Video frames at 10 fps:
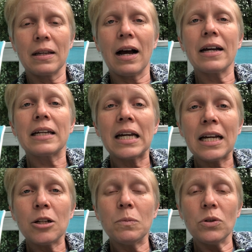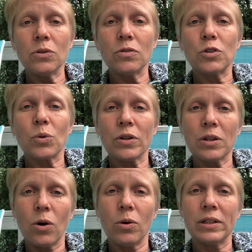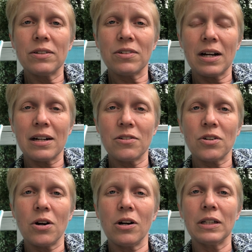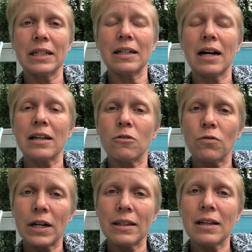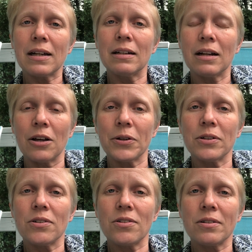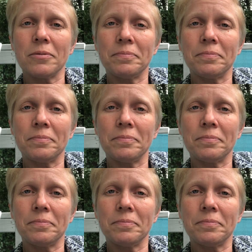I can move toward the wholeness God is calling, and I can invite that in others.